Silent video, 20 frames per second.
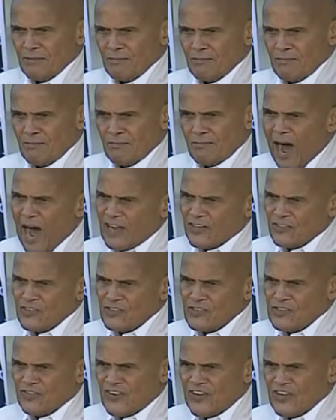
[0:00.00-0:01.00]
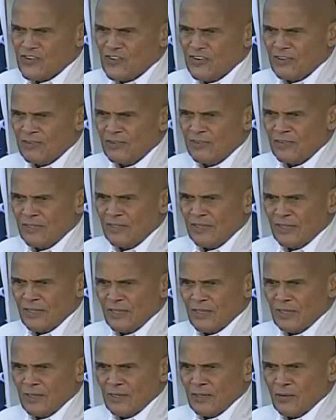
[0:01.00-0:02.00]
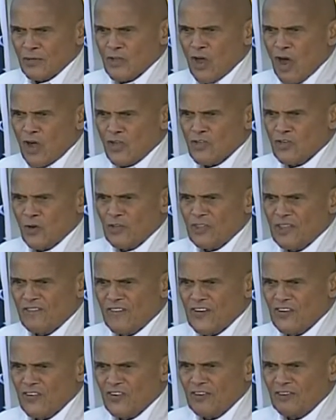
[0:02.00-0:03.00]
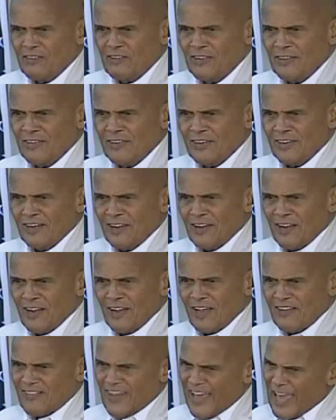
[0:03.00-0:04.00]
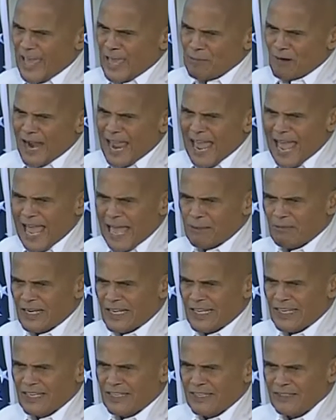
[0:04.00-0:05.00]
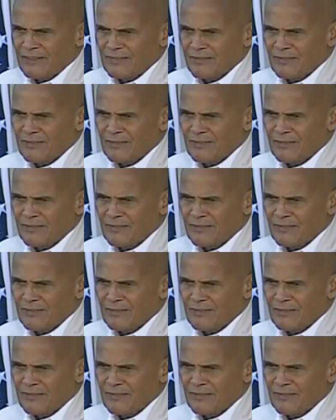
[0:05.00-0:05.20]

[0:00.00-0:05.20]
Martin's vision was also the vision of Abraham Lincoln.